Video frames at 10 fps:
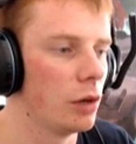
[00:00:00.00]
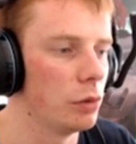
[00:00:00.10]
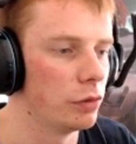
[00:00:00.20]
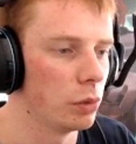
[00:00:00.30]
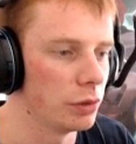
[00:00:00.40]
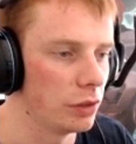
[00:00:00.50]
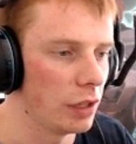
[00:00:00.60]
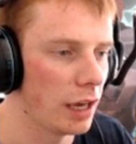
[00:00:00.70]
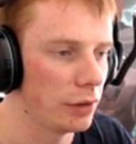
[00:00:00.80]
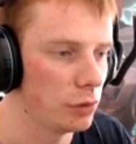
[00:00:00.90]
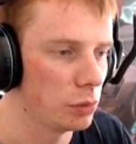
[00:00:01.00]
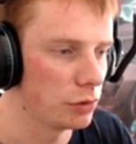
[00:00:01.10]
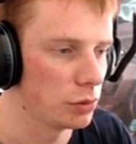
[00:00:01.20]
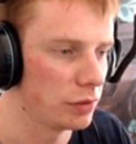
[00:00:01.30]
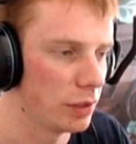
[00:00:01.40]
with how you want
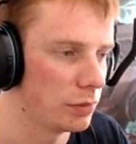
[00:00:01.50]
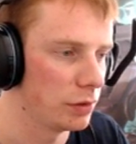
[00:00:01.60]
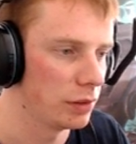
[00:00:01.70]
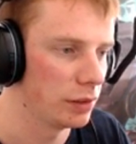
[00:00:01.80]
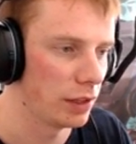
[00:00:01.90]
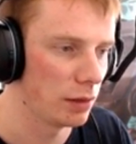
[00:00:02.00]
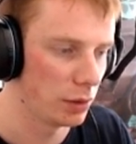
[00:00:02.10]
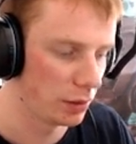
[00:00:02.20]
to attempt it in that way.